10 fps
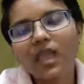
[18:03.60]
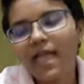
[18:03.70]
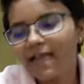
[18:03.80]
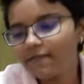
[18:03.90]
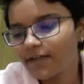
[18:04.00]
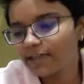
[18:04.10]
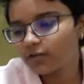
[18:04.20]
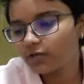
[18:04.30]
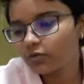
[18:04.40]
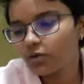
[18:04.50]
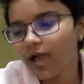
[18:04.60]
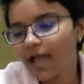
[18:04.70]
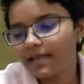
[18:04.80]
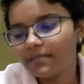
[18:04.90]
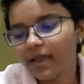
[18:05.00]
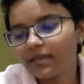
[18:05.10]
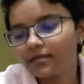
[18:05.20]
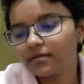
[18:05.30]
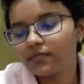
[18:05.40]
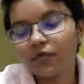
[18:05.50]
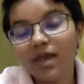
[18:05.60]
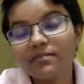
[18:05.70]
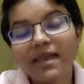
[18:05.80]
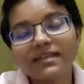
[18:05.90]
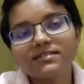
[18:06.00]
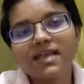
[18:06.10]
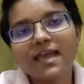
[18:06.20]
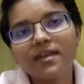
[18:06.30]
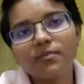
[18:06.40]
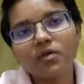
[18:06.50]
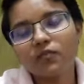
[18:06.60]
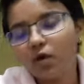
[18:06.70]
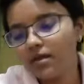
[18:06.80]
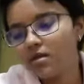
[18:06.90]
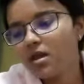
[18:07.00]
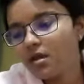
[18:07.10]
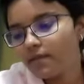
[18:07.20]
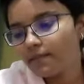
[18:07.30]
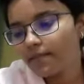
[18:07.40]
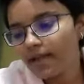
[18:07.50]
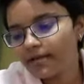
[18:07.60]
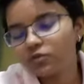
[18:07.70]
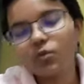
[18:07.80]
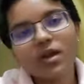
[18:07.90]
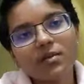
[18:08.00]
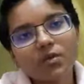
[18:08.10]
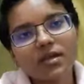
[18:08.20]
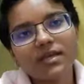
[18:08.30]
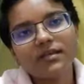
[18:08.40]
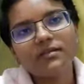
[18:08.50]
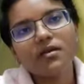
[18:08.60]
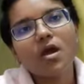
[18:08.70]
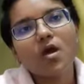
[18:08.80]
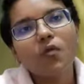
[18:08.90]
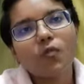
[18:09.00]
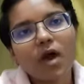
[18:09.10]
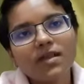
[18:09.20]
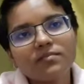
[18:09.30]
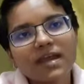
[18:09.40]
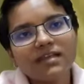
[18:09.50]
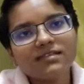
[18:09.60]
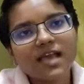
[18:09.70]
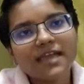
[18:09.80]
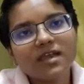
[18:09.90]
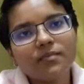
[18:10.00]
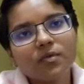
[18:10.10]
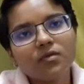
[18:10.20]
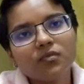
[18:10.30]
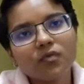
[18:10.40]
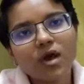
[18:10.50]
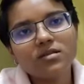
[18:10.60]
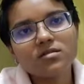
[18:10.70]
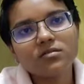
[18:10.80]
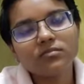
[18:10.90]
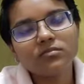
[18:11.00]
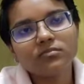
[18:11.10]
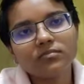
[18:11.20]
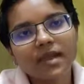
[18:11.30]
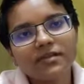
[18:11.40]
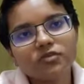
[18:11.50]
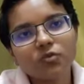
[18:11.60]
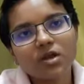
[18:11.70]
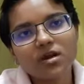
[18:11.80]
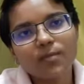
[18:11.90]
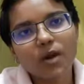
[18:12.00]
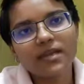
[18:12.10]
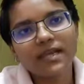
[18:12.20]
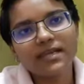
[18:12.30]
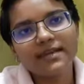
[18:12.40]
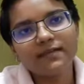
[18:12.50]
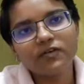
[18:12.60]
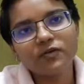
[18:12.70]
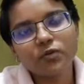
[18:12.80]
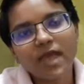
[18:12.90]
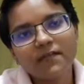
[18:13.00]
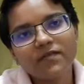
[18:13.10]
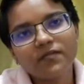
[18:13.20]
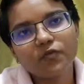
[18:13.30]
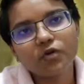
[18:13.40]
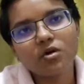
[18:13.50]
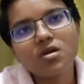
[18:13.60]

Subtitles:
Alpha equal to I minus 1 minus I upon 1 minus 1 upon N. 1 minus I upon 1 minus 1 upon N equal to alpha for